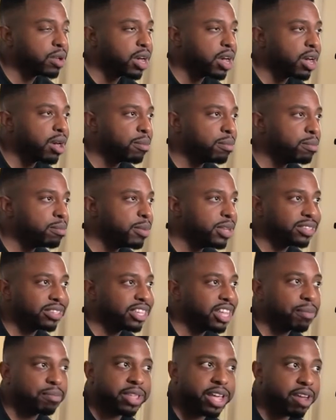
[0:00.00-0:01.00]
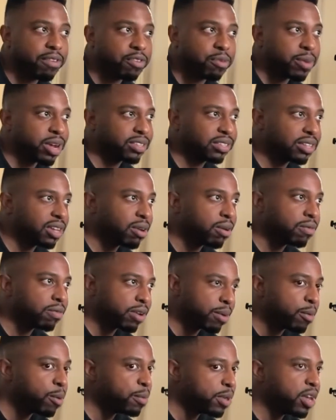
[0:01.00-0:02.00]
to misstep that for
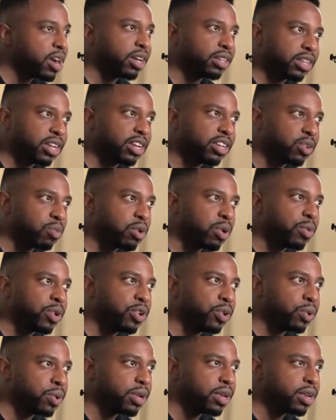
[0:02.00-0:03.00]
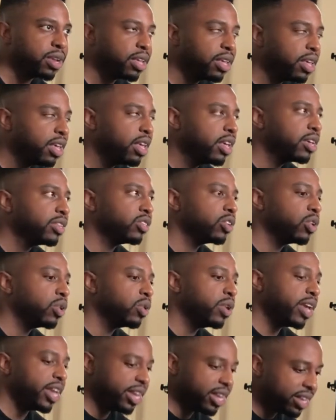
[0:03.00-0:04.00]
myself. I'm going to be authentic to what we're doing.
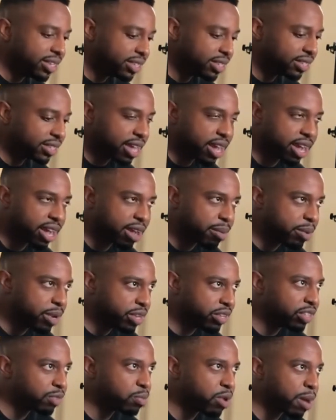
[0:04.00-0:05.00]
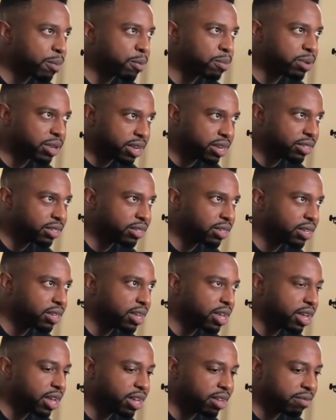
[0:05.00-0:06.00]
So it needs its time, it needs its proper place
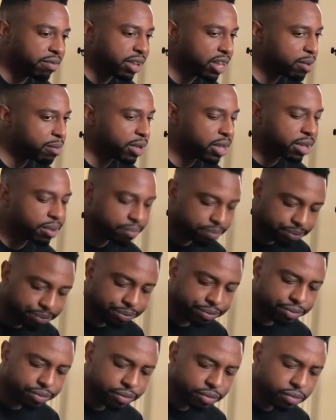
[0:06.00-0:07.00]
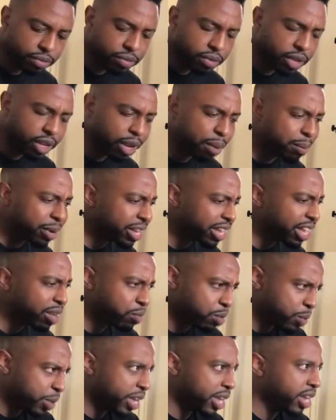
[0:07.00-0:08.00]
and development. But
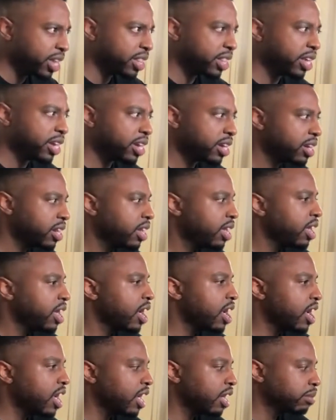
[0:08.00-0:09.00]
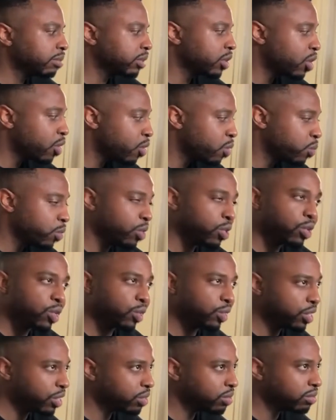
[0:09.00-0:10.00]
again, when we get it there, the whole world
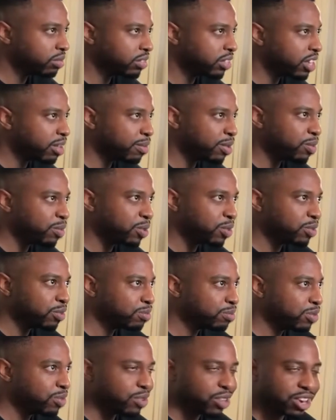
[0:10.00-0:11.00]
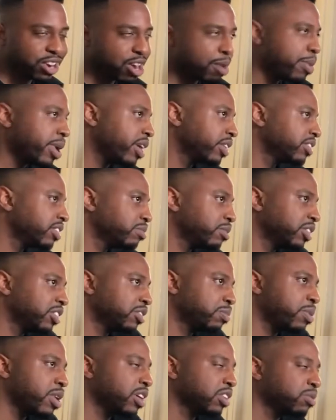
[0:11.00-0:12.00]
gonna know. You know what I mean? We're gonna be running our mouths as
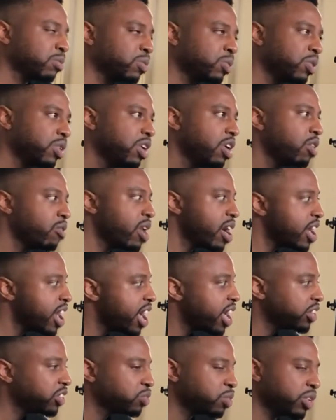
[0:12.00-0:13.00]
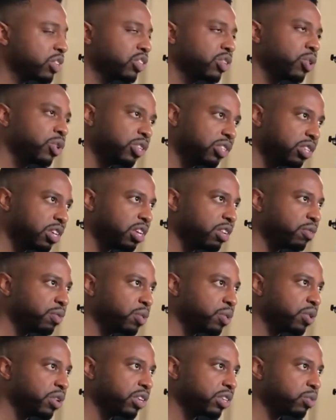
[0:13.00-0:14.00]
much as possible. Right now, I just want to sow the seeds
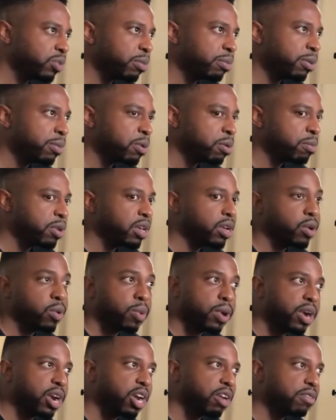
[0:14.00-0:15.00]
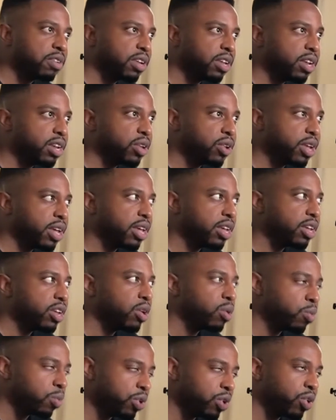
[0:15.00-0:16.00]
for it. I just want people to be aware of it and know
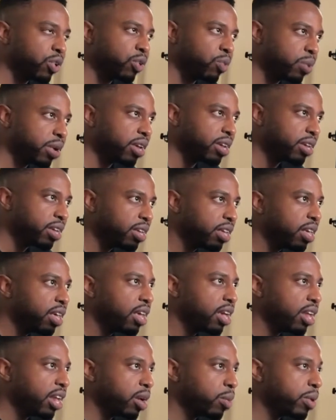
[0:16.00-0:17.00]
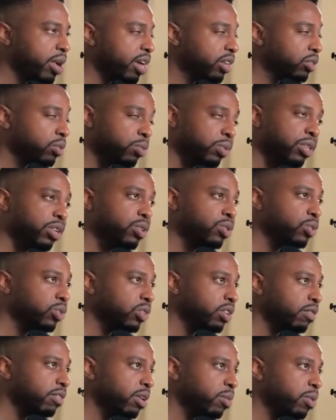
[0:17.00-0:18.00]
that we on the way, and that we got some really cool
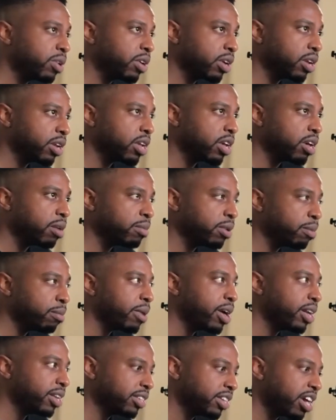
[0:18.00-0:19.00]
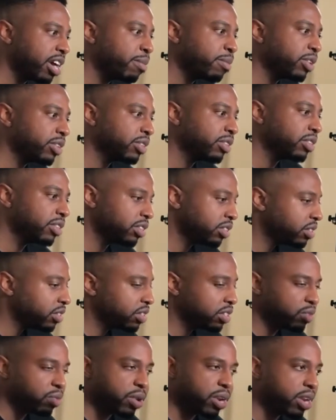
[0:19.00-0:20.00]
stuff that we're cooking up. And by the time
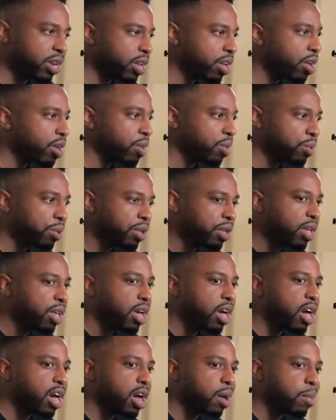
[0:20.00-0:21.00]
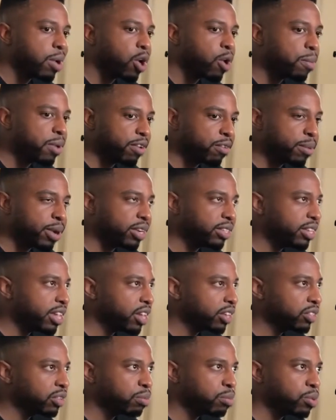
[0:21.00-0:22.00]
it's ready to go, I hope everybody's
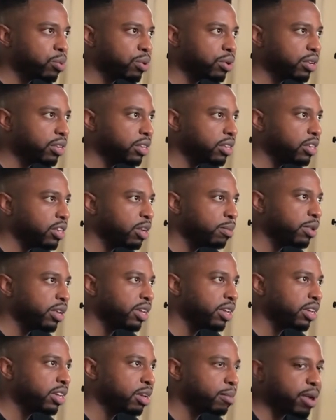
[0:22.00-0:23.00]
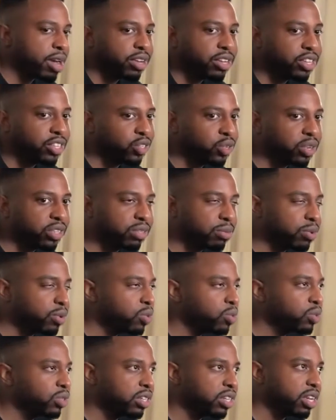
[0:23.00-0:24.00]
down to support and come out and enjoy some
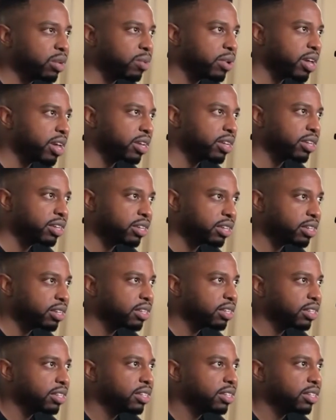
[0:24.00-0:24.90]
cool shit that we got cooking.